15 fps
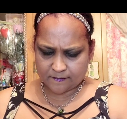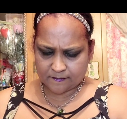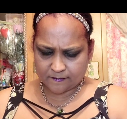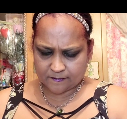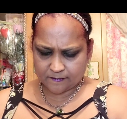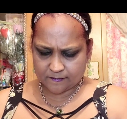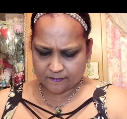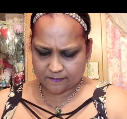
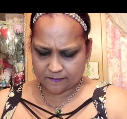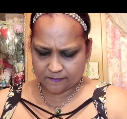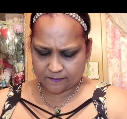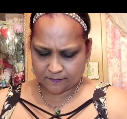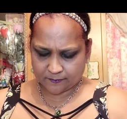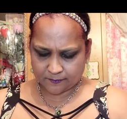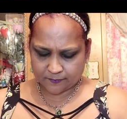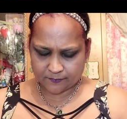
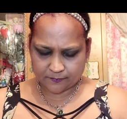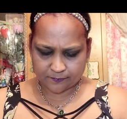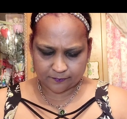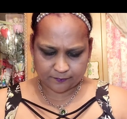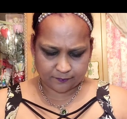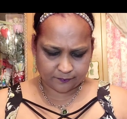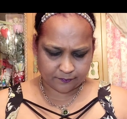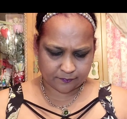
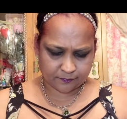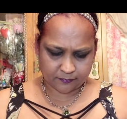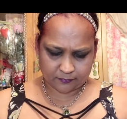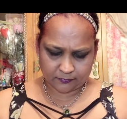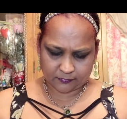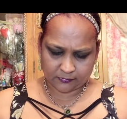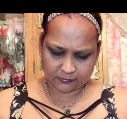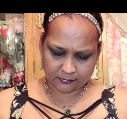
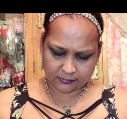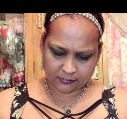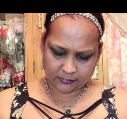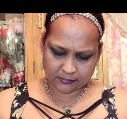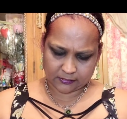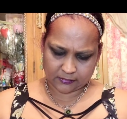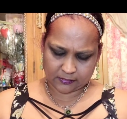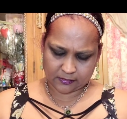
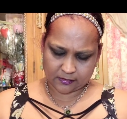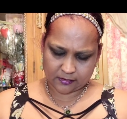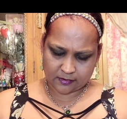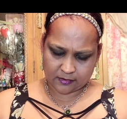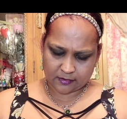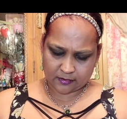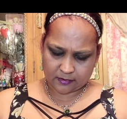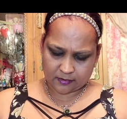
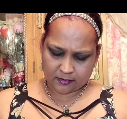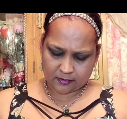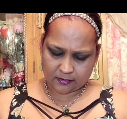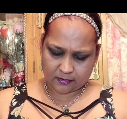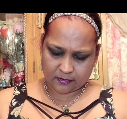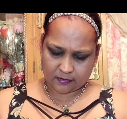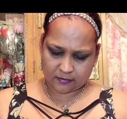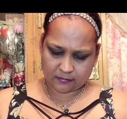
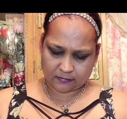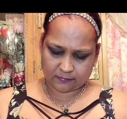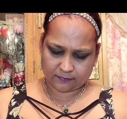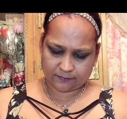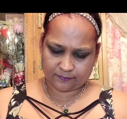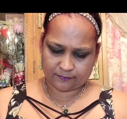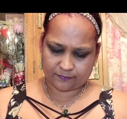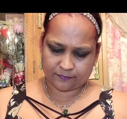No one is speaking in this clip.